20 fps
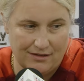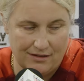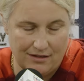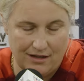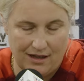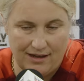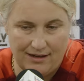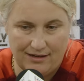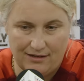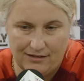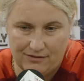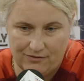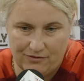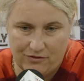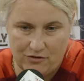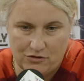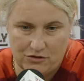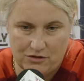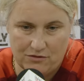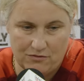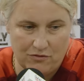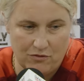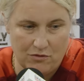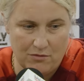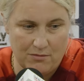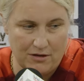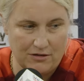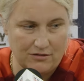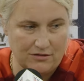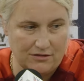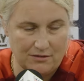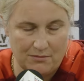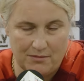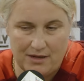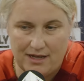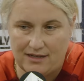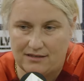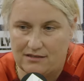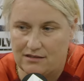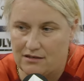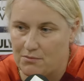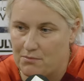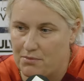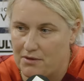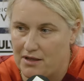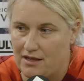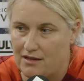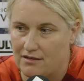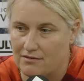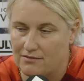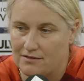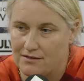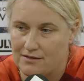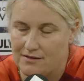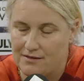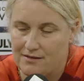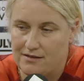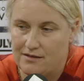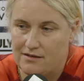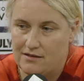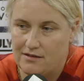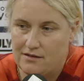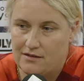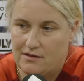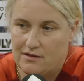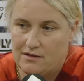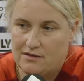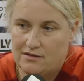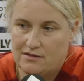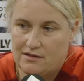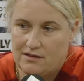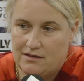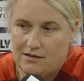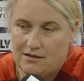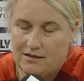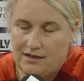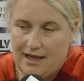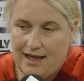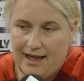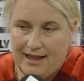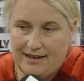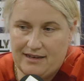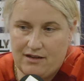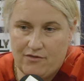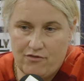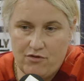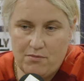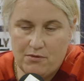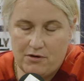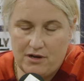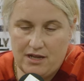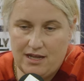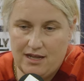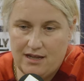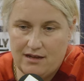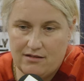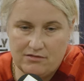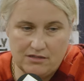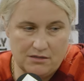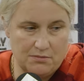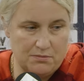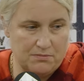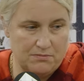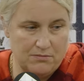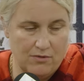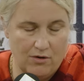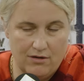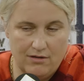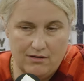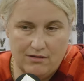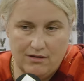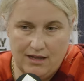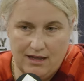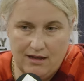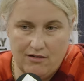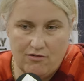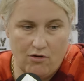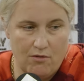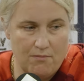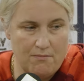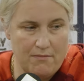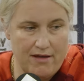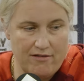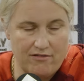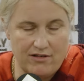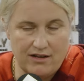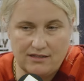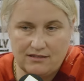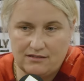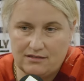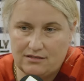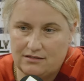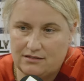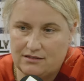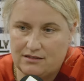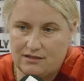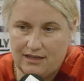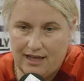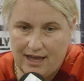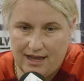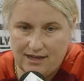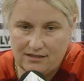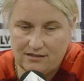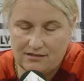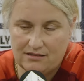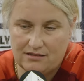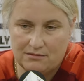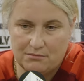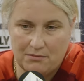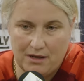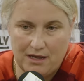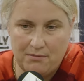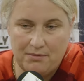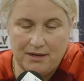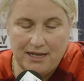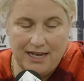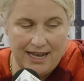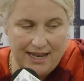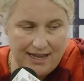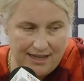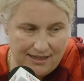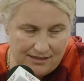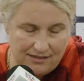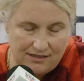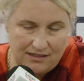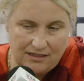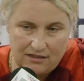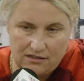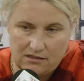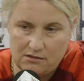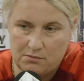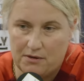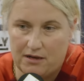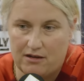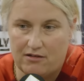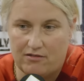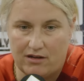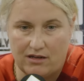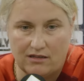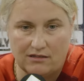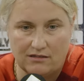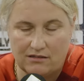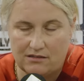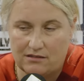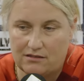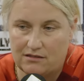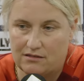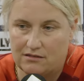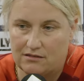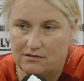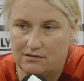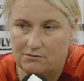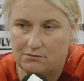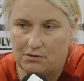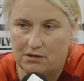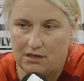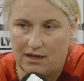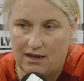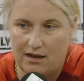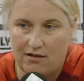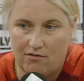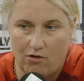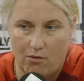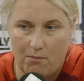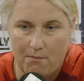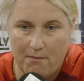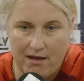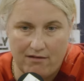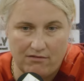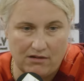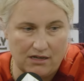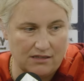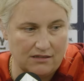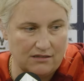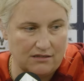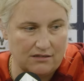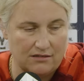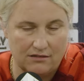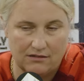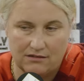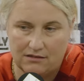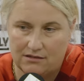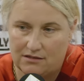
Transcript: Like first and foremost, I'm here to compete, and everybody here is here on merit. Yes, maybe less experienced, but they're here on merit.